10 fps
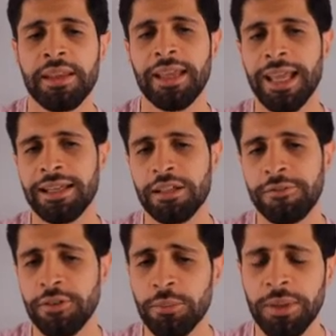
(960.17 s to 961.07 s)
And
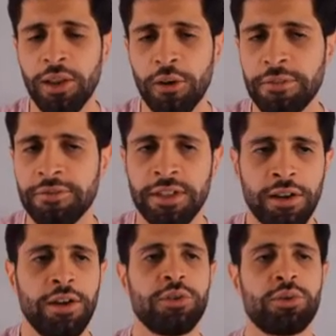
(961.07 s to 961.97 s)
if you're below
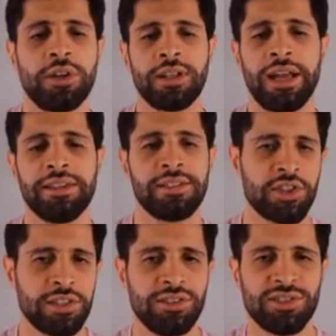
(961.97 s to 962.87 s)
1500, I
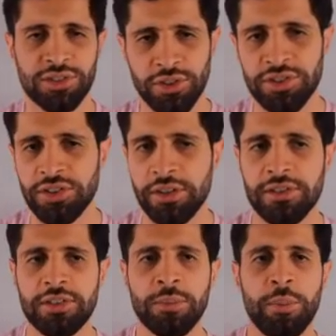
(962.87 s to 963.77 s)
suggest you start
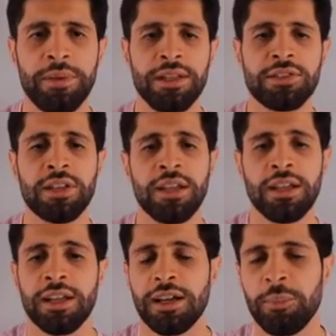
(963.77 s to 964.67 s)
studying some openings,
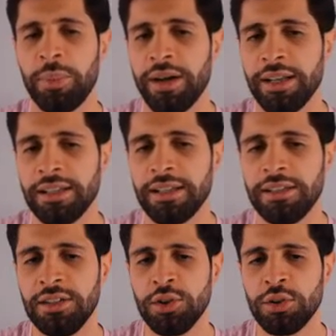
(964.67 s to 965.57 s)
but
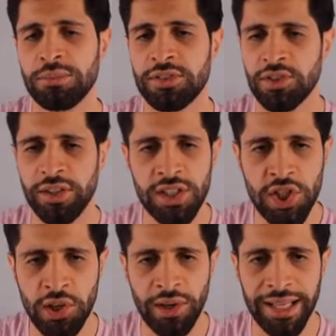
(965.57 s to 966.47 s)
you study
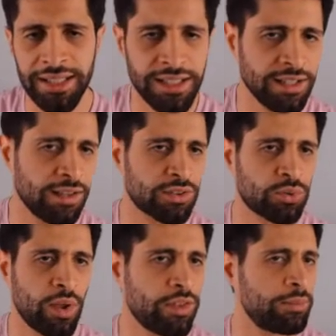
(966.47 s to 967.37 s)
general
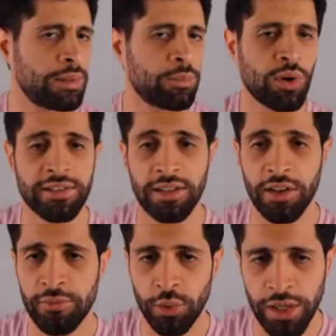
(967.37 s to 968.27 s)
ideas rather than memorizing
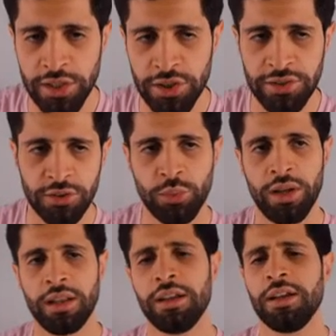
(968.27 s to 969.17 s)
long variations as
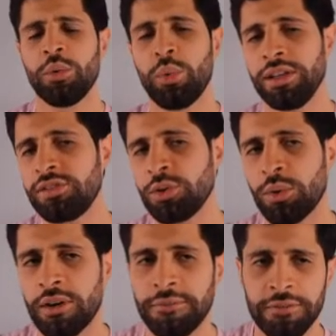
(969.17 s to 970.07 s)
well. Once you
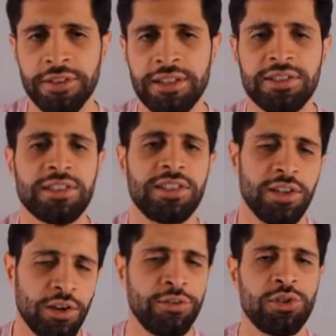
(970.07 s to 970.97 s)
are
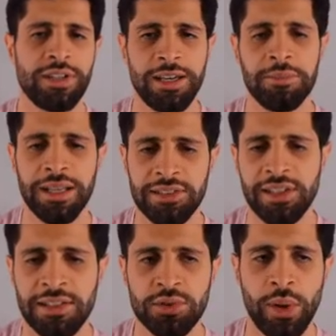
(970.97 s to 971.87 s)
1600, then it makes
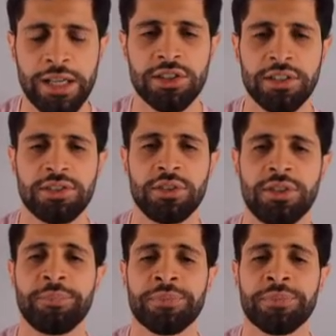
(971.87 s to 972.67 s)
sense to actually start